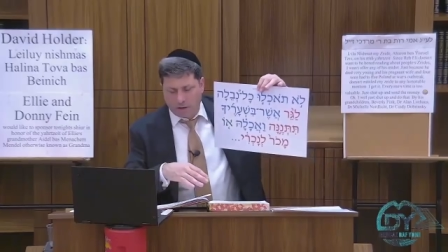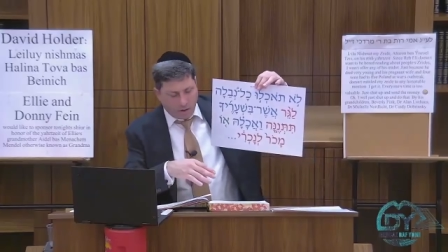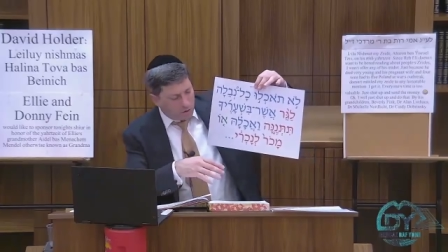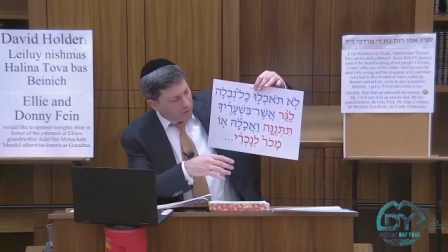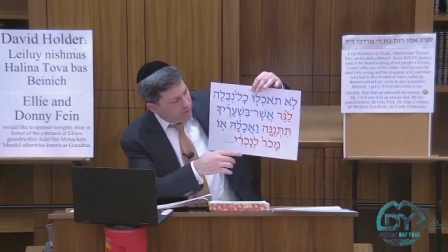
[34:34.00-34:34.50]
or you can
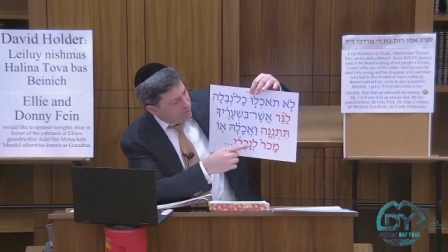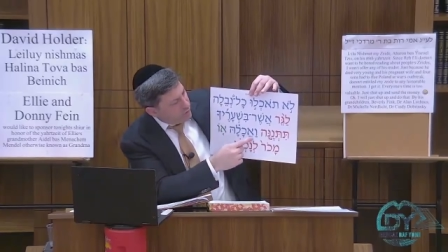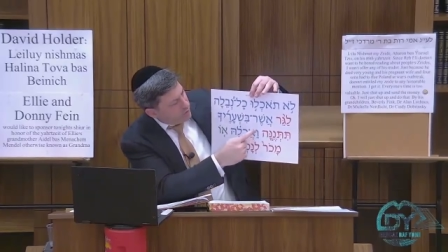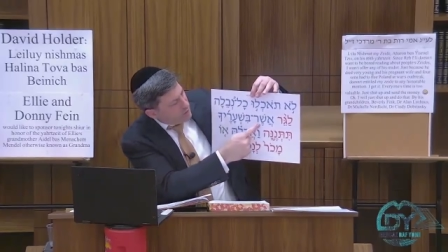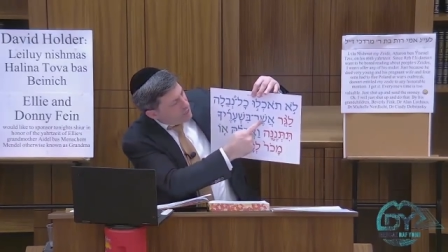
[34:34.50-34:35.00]
look over here if
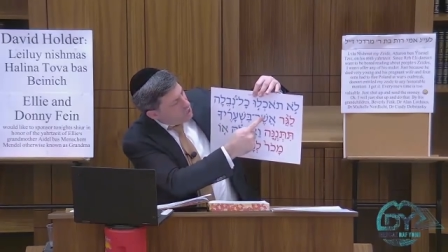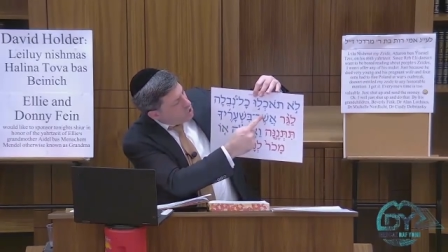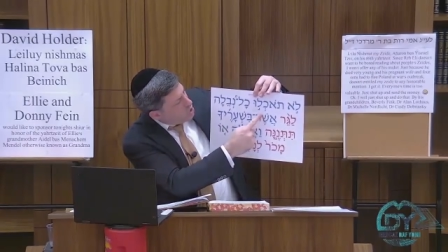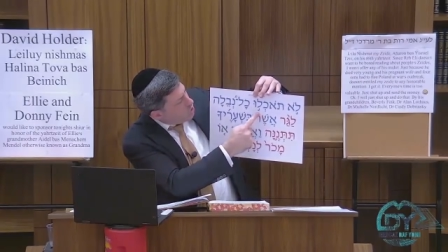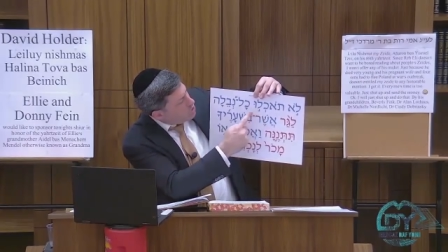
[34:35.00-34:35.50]
you want.
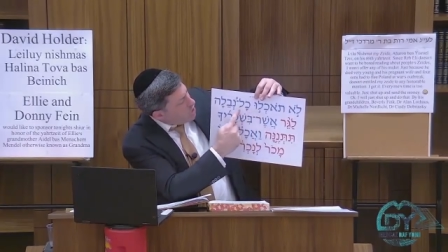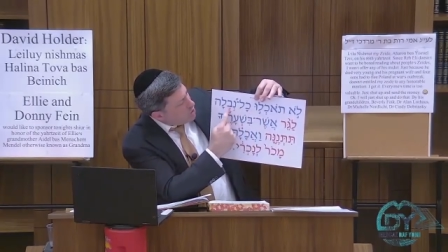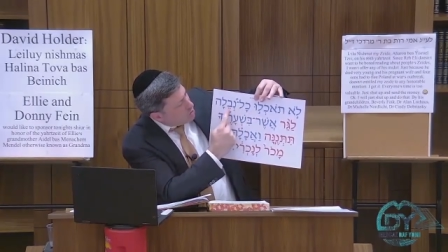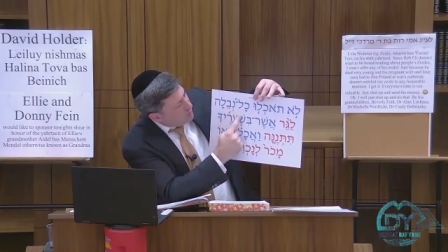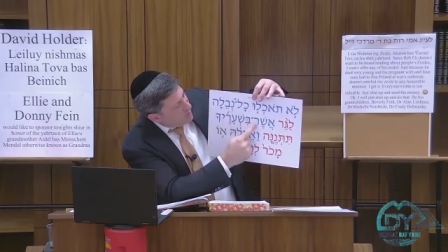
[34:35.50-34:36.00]
Let's start
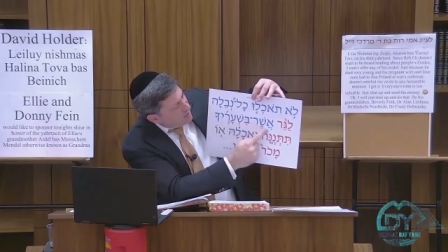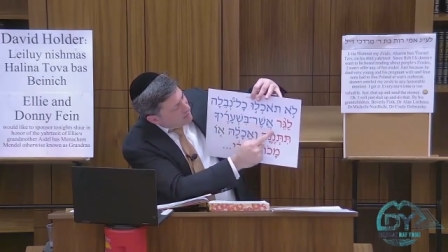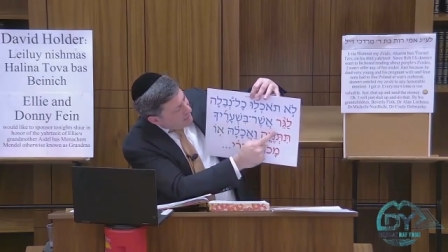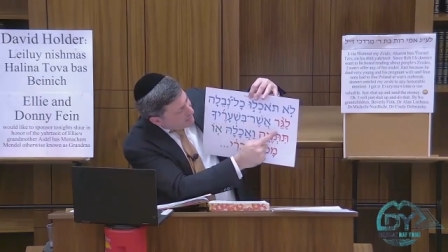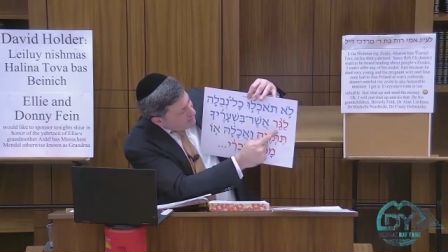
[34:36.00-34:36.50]
looking
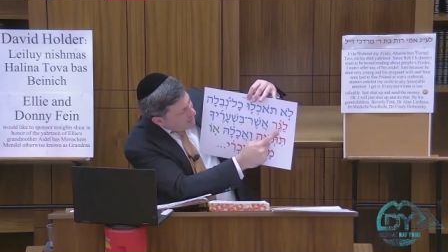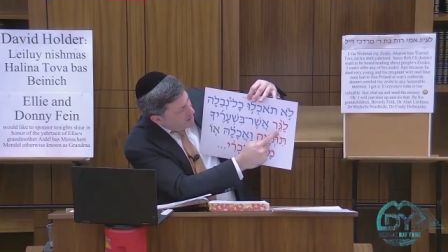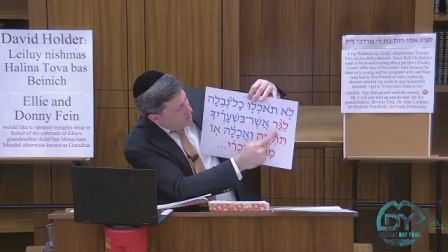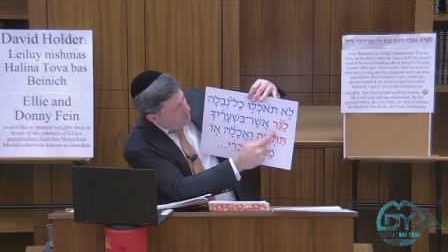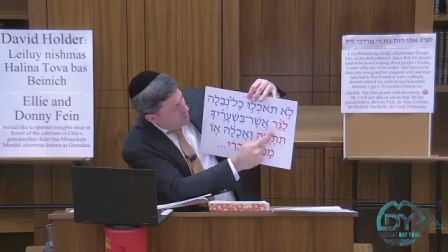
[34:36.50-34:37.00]

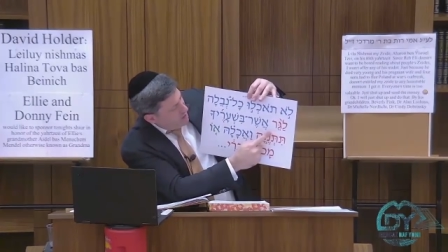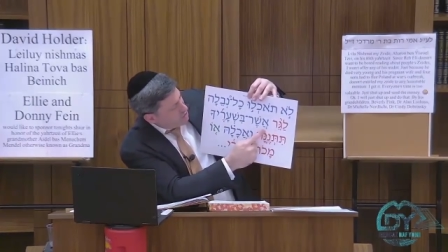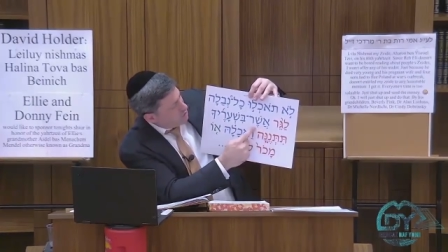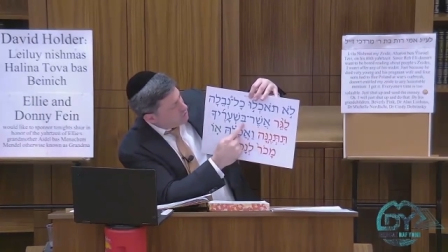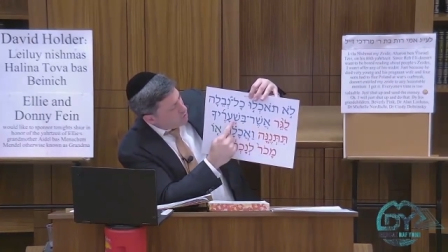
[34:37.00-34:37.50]

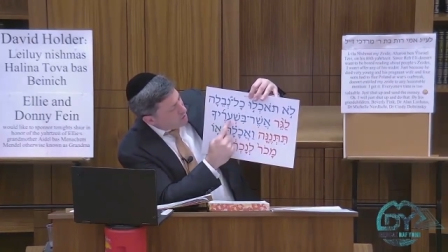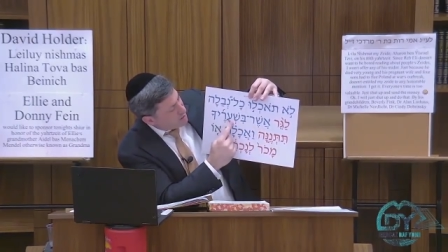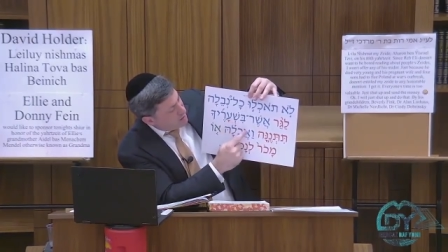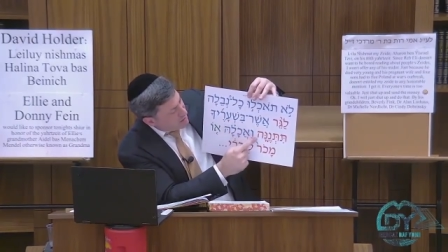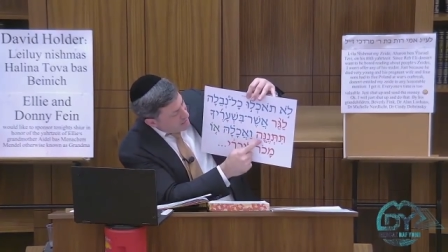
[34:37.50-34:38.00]

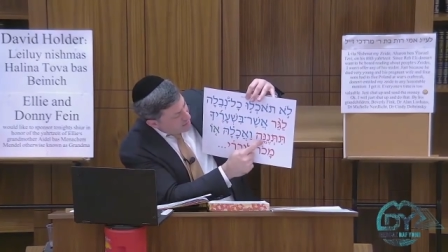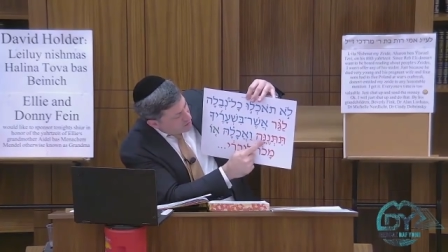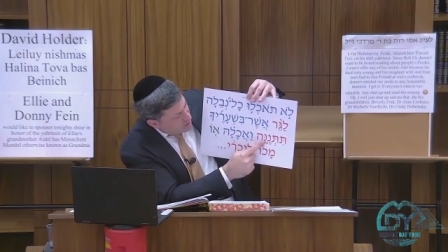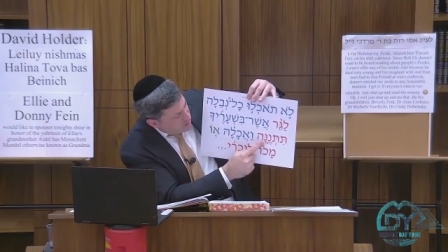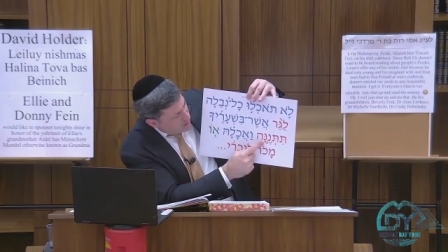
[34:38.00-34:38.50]

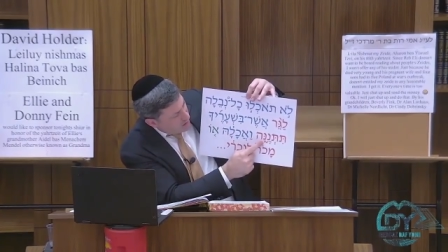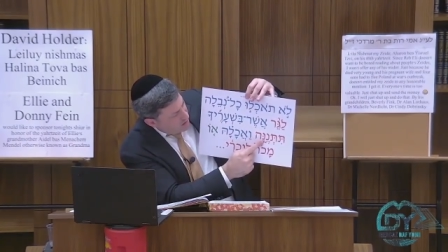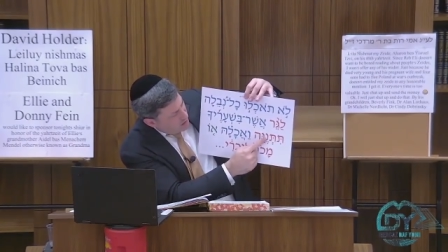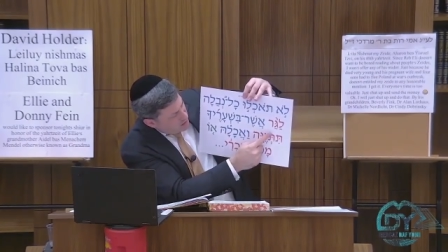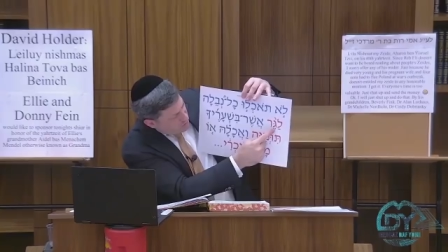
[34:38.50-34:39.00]
at
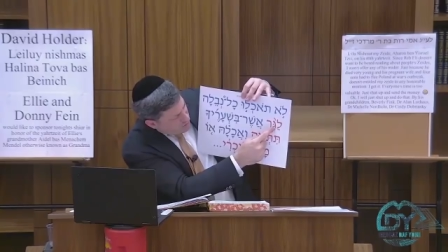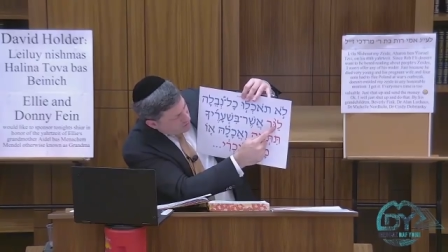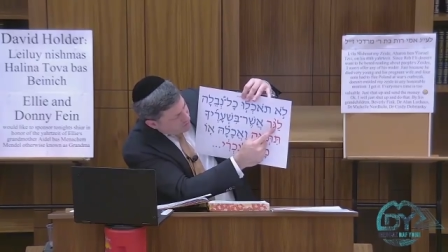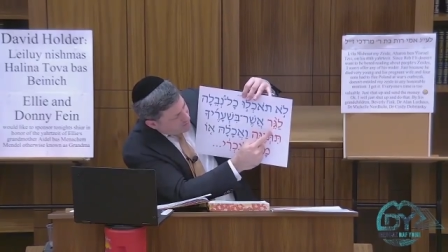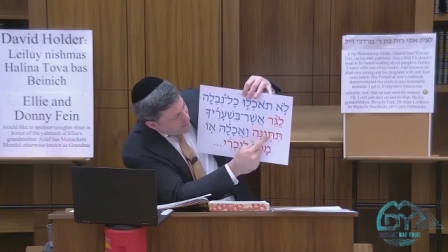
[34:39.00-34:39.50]
Either you
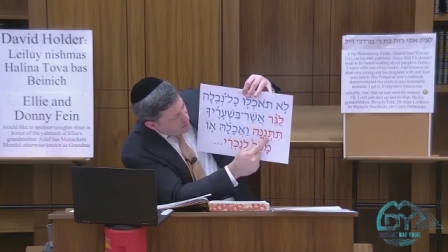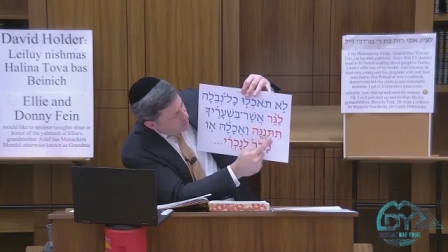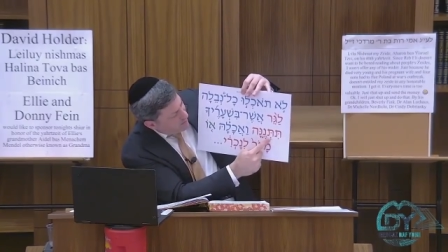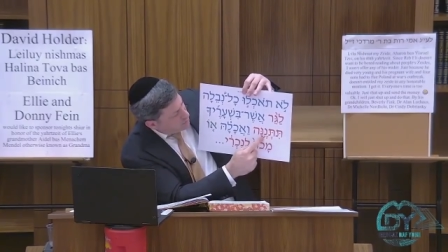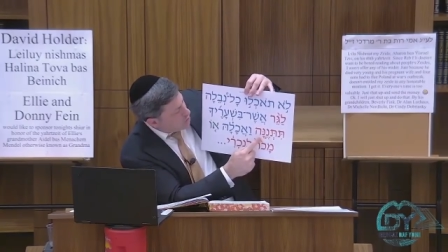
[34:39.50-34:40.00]
give the ger a
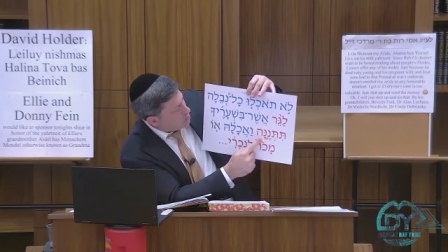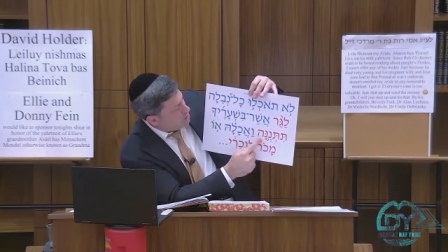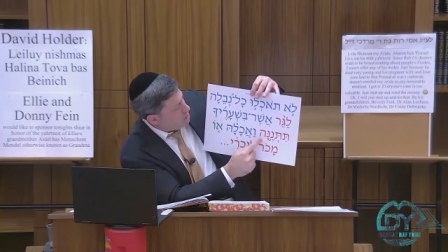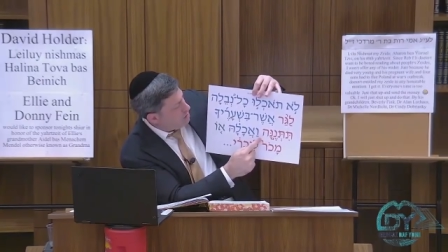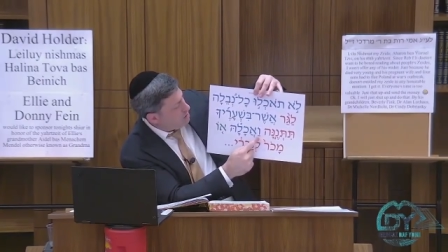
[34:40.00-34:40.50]
matana,